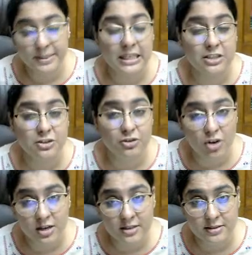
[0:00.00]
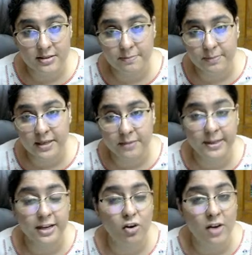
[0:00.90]
A glycerol is a simple lipid.
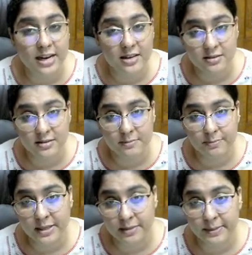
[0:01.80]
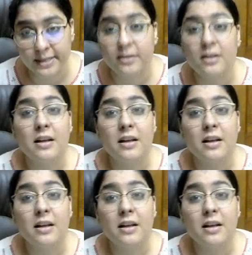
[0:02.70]
An oil is a simple lipid.